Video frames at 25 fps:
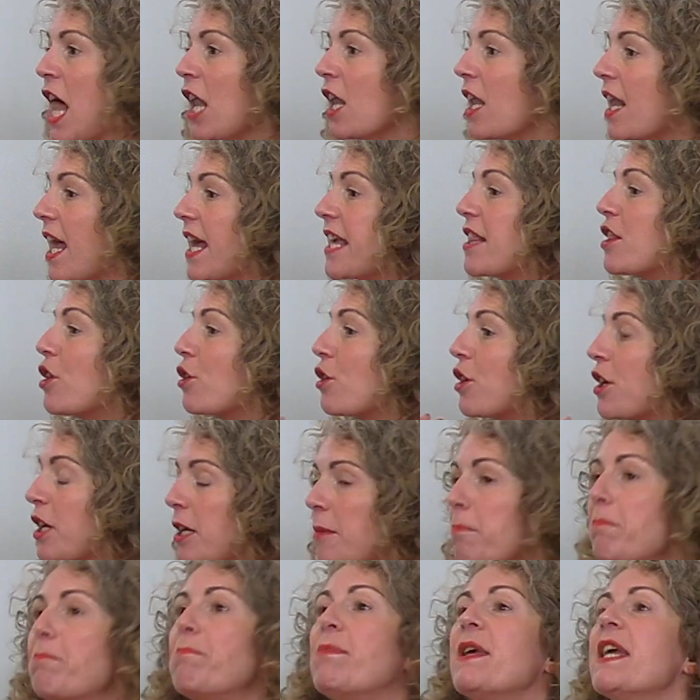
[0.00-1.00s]
Like there
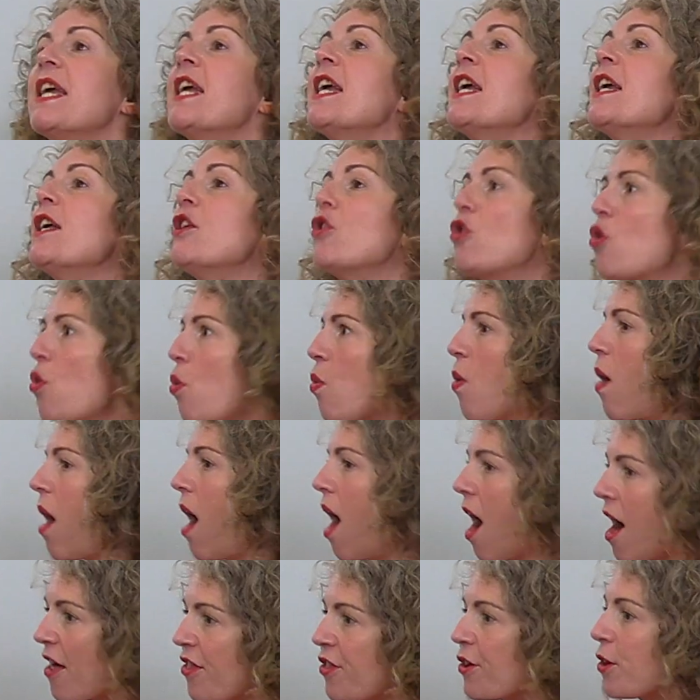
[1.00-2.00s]
can be
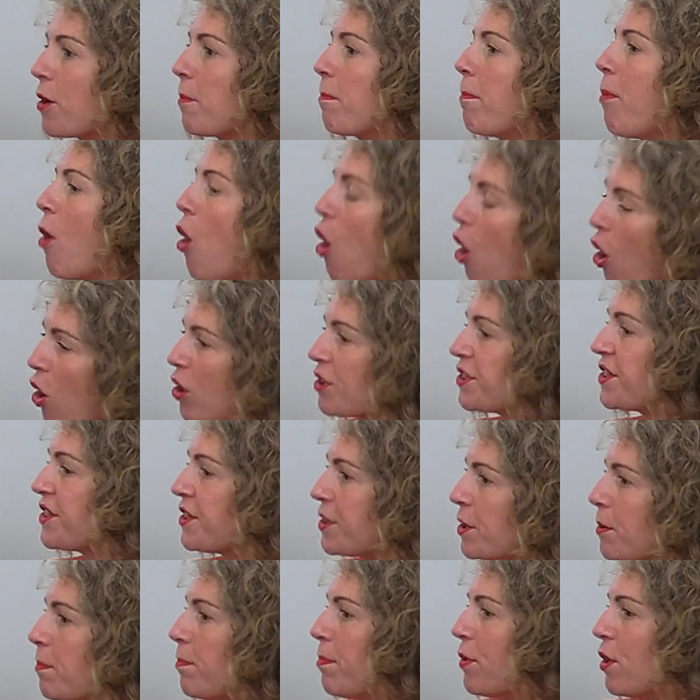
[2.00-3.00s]
no other
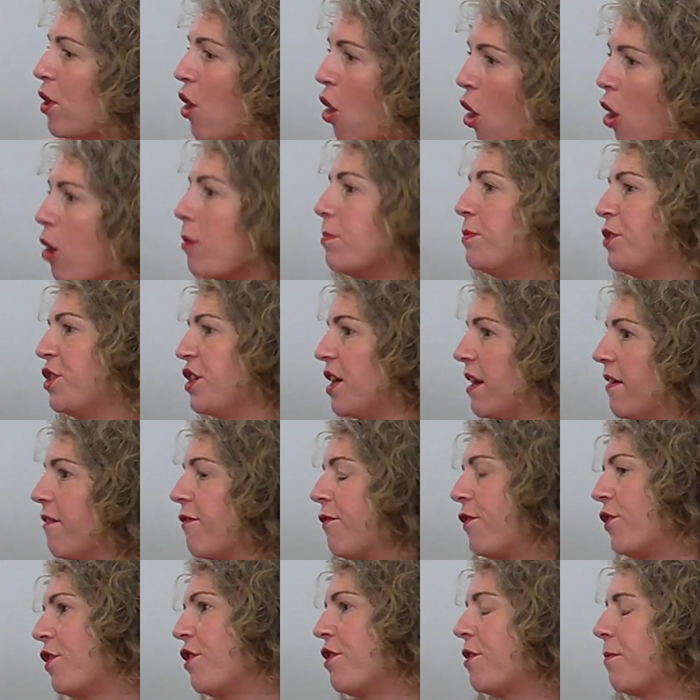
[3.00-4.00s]
possible option
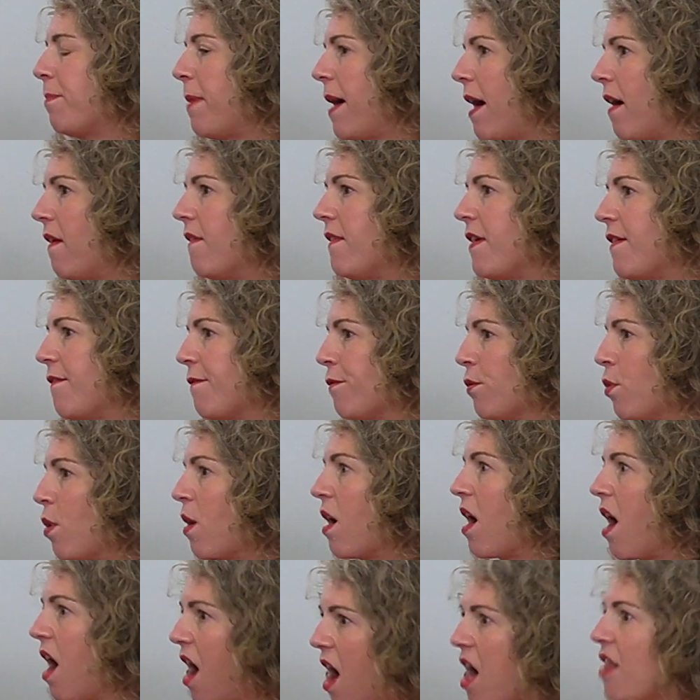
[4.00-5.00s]
for your pelvic
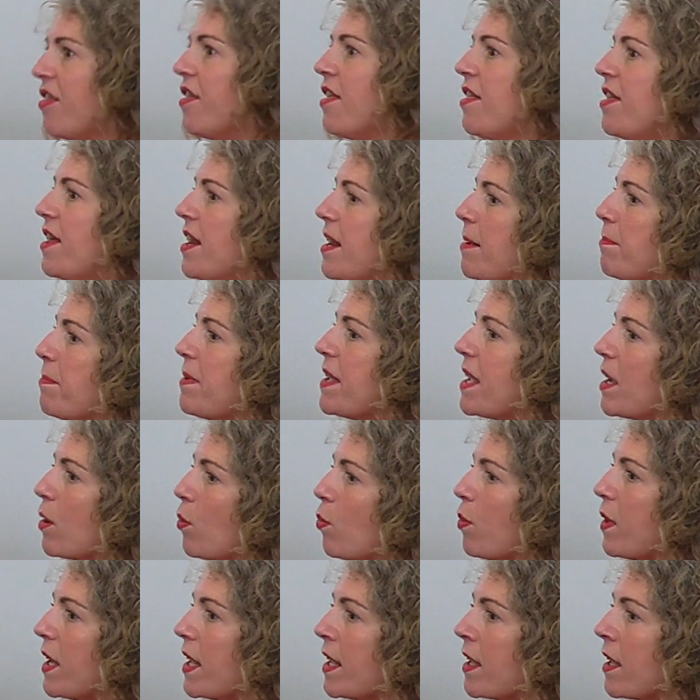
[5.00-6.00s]
floor other than it
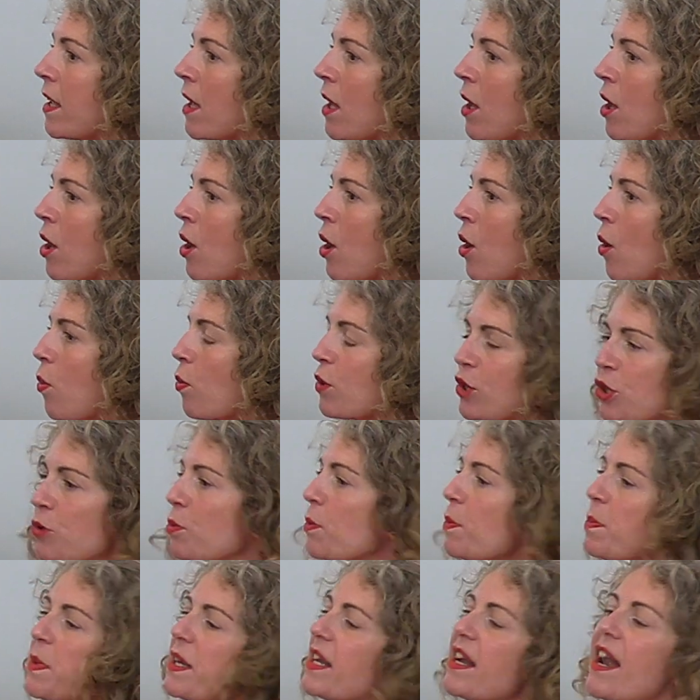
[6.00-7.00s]
being weak,
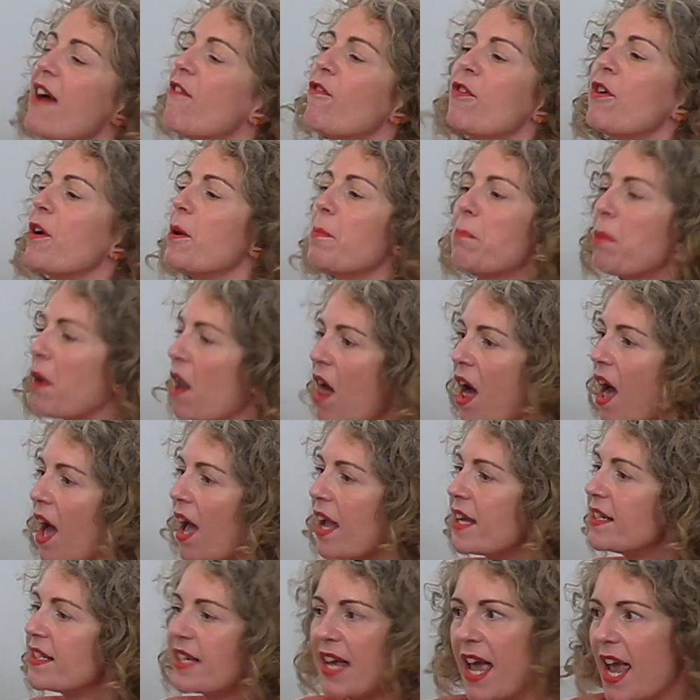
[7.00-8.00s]
which we would never
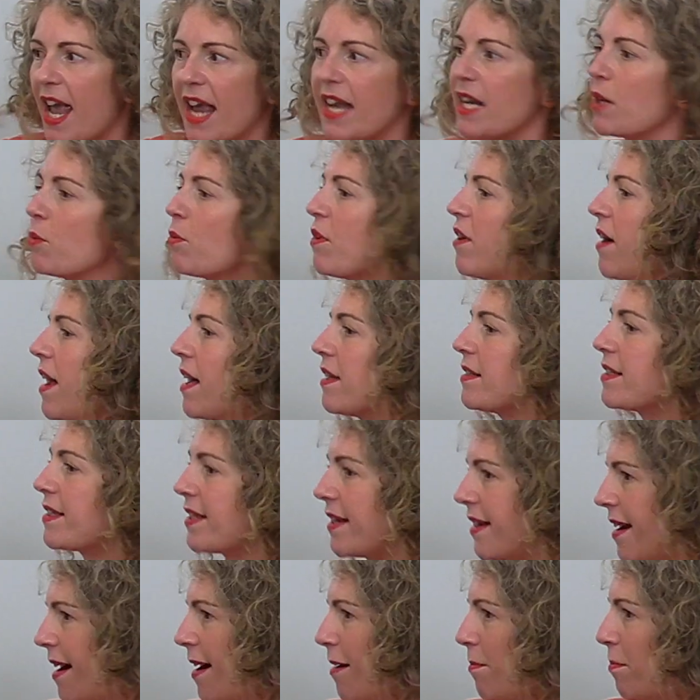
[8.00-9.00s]
apply to anywhere
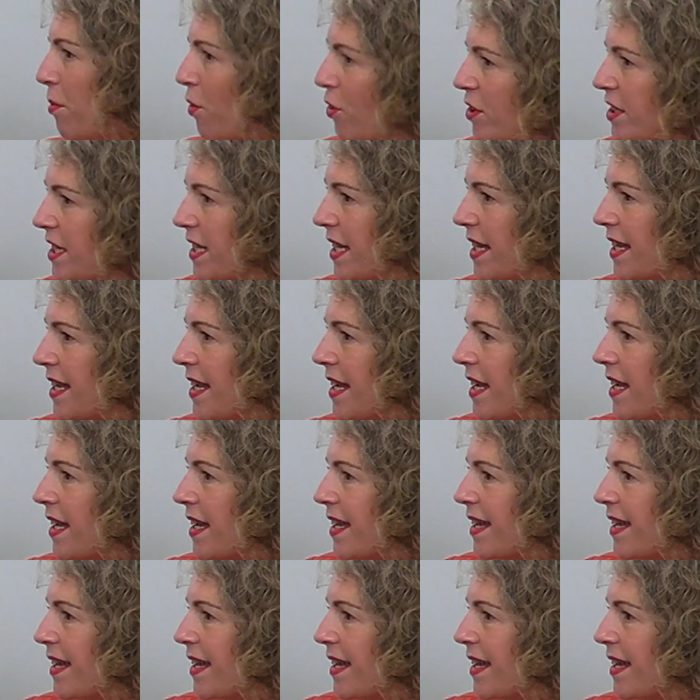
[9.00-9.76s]
else in our body.